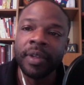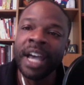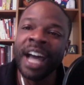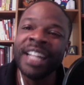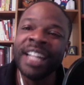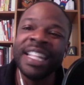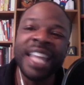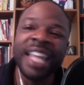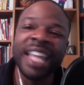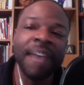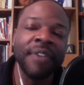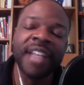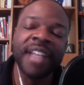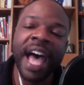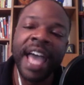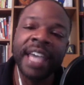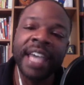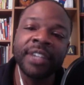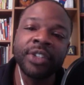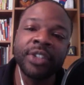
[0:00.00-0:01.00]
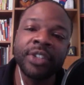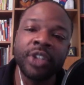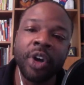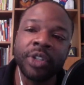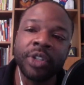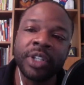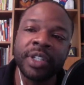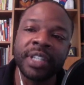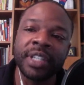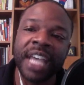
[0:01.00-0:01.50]
A never-dying
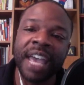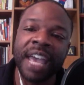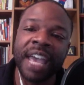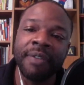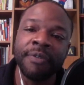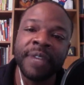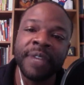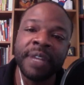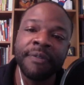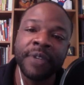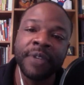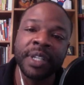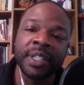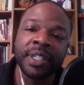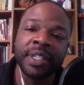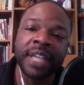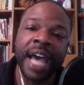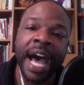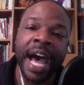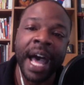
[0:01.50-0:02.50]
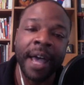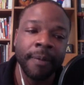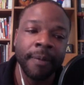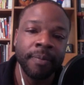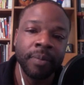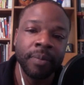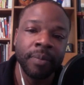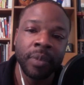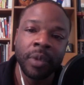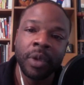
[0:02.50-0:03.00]
soul to save and fitted for the sky.
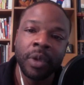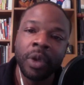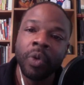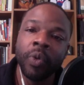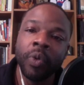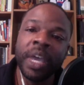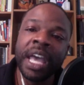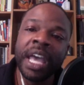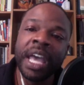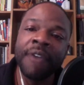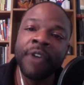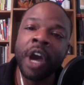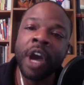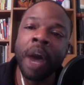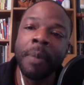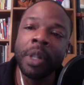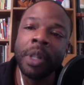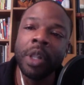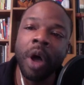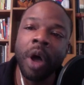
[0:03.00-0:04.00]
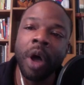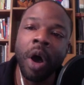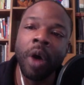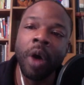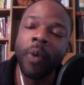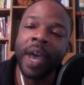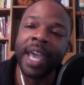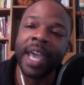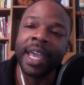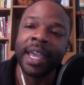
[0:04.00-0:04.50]
We have come a long
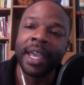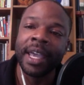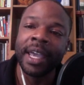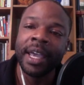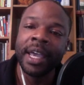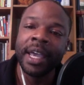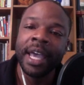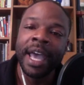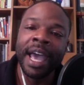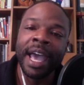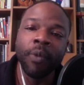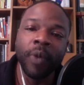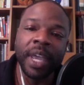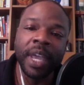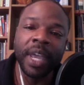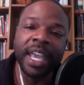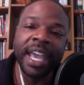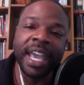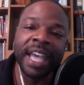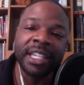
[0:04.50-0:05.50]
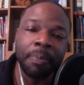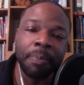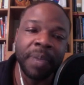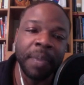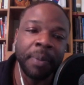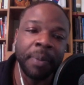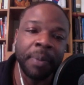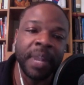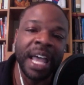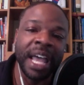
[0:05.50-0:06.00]
way, and we as a
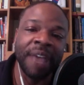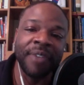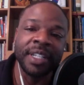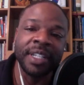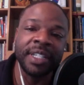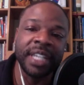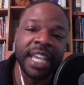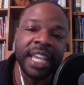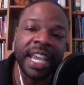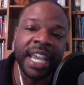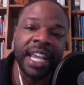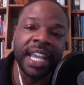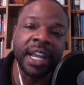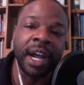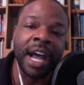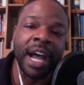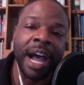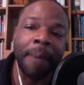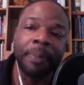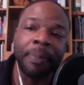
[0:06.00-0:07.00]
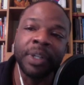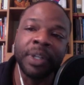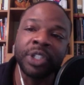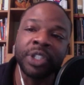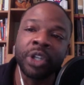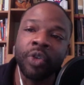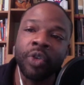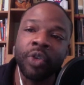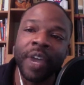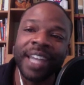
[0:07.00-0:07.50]
people have indeed accomplished a
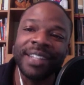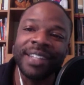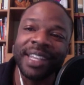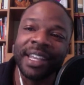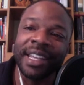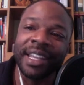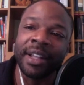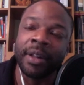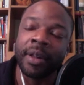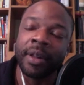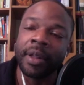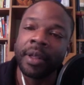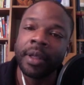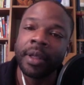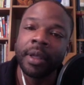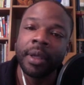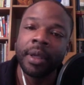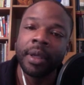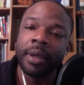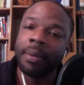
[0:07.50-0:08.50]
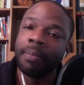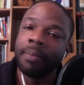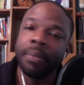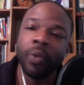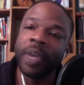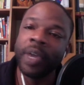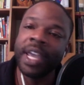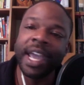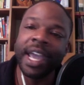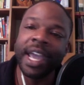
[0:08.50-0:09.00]
great deal. But
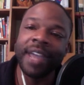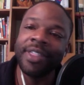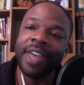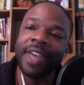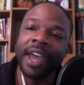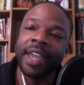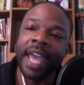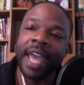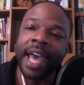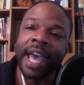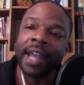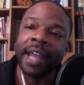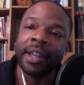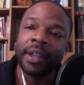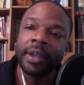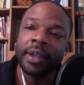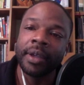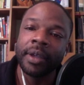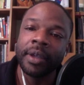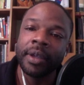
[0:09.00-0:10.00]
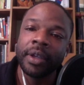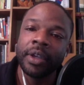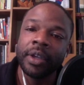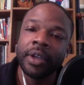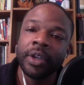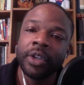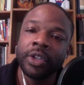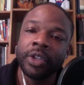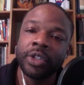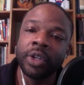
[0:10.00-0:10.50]
we ain't there yet.
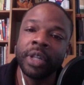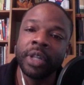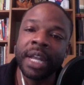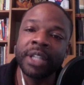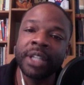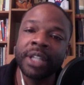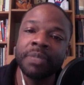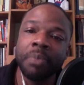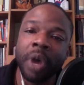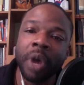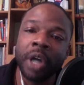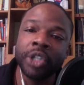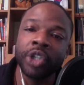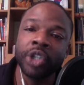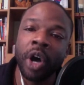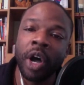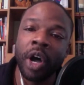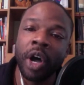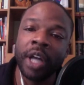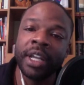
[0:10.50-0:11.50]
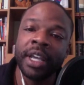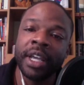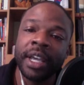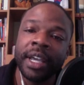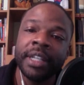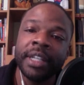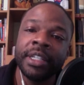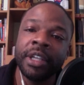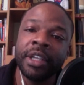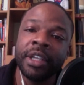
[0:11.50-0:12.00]
So let us march on
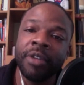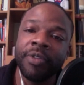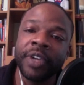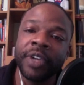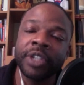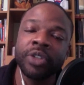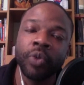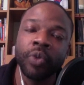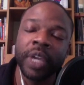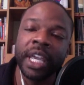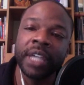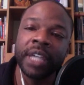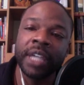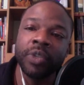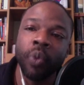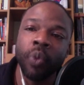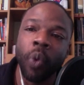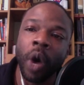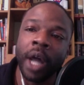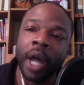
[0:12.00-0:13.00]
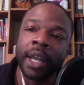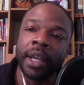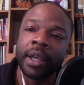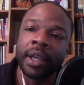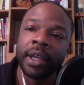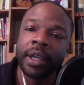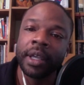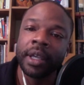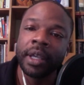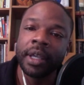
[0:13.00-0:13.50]
till victory is won.
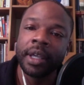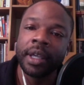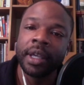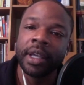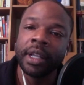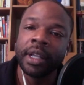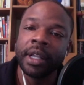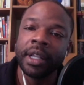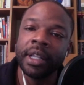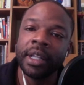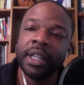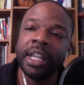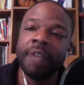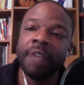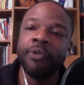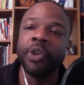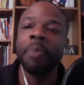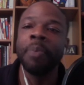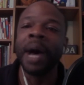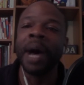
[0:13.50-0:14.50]
Live with